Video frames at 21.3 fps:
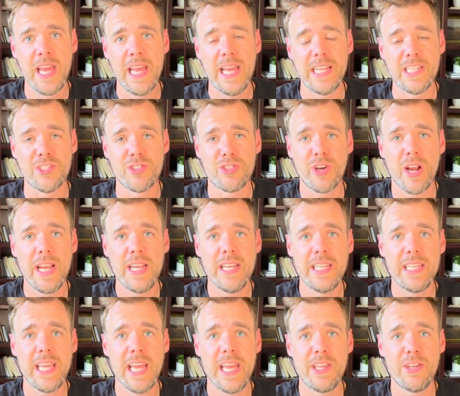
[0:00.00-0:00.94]
is trying
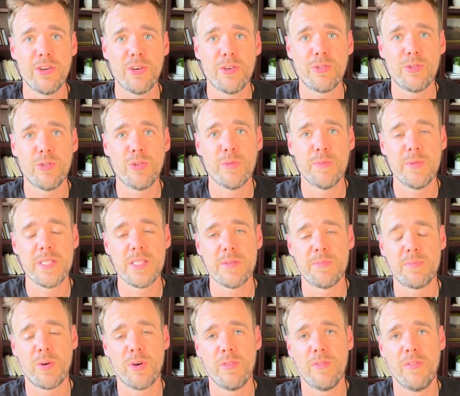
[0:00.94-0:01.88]
to get your Google
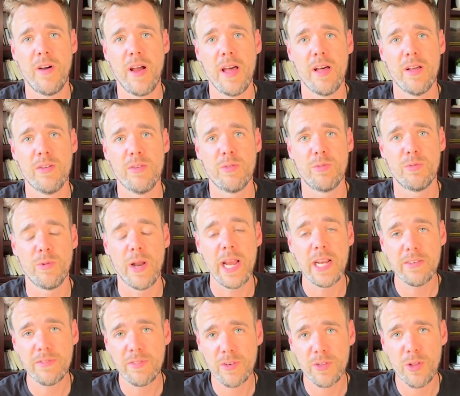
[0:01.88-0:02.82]
Business Profile
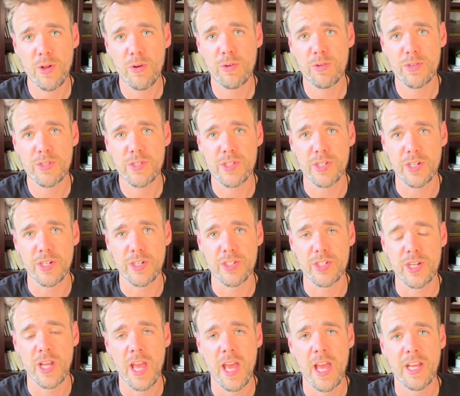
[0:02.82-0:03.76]
ranked for local
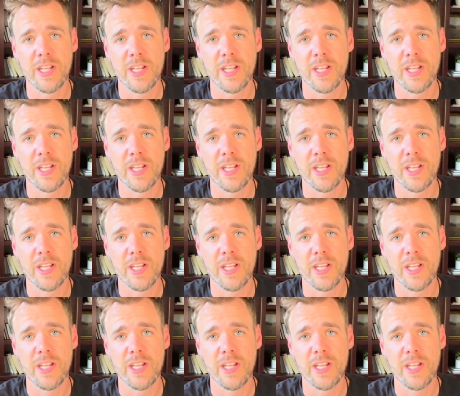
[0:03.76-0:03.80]
search,